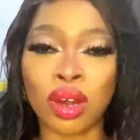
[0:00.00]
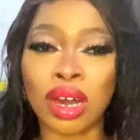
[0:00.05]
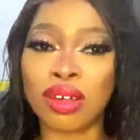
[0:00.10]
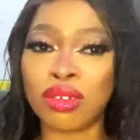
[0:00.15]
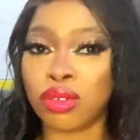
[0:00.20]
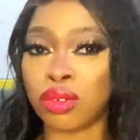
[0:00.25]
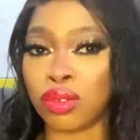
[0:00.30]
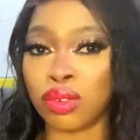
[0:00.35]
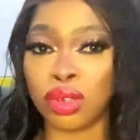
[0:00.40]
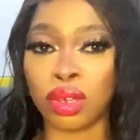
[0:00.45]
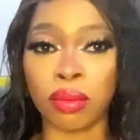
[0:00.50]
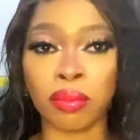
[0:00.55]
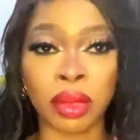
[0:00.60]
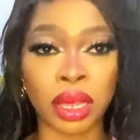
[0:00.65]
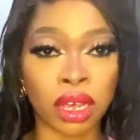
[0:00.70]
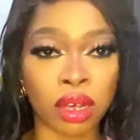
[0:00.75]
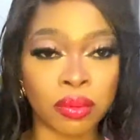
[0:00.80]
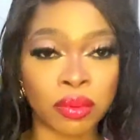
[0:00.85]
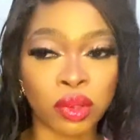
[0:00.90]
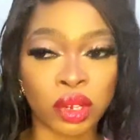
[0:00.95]
how to do your
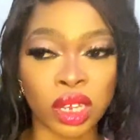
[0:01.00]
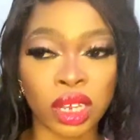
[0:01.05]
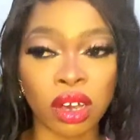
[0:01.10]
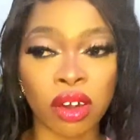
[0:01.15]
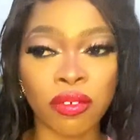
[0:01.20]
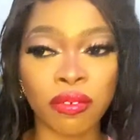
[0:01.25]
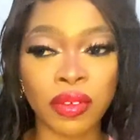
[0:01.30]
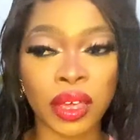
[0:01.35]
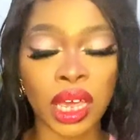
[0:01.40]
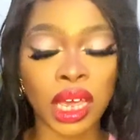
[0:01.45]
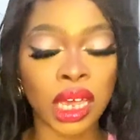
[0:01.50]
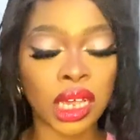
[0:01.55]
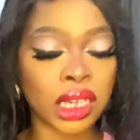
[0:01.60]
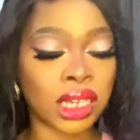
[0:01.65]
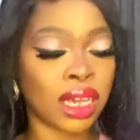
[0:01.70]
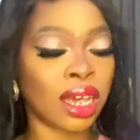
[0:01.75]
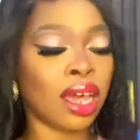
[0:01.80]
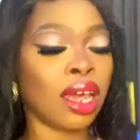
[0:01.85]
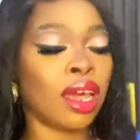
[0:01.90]
makeup to the office,